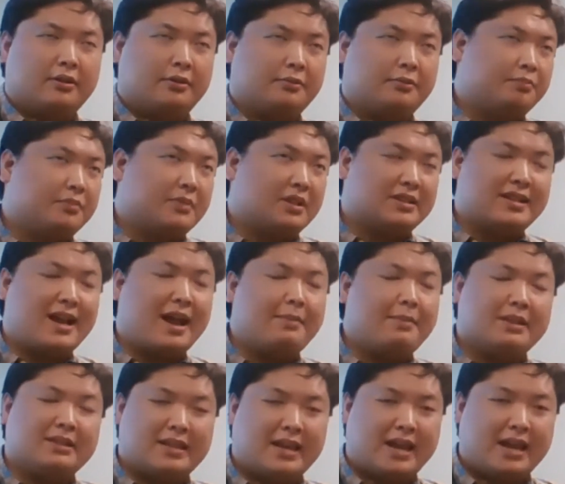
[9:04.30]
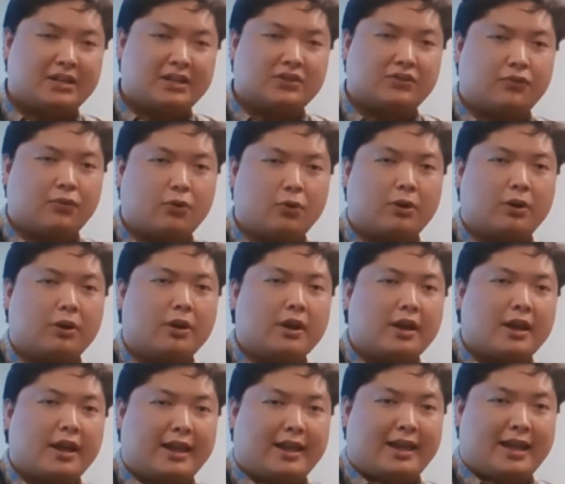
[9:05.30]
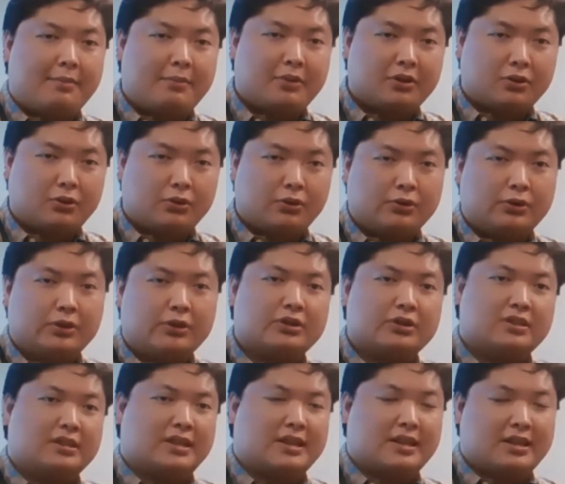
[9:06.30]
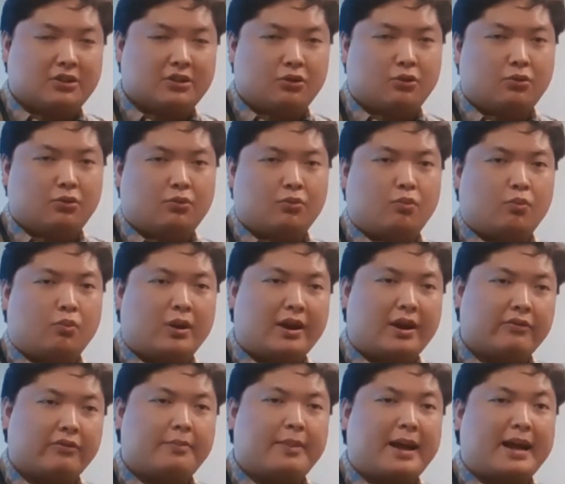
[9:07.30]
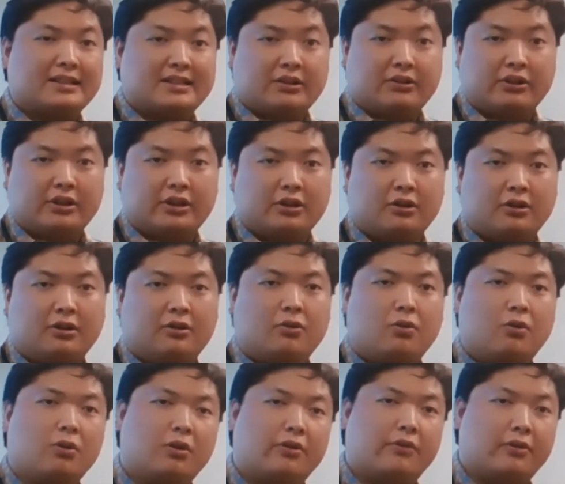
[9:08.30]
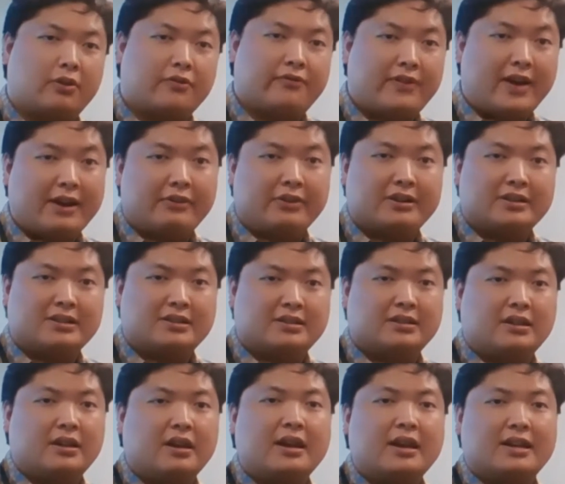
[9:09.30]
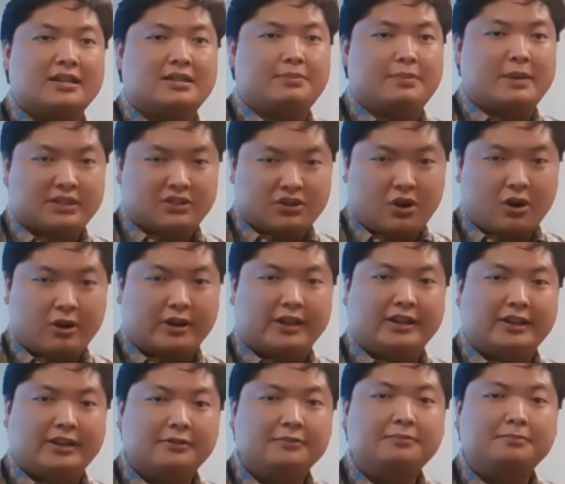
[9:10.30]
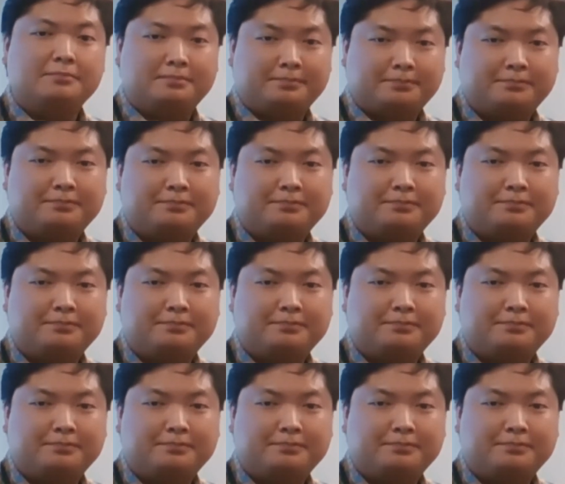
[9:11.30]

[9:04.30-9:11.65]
the time it takes for a chemical to kill whatever bacteria or virus is being targeted.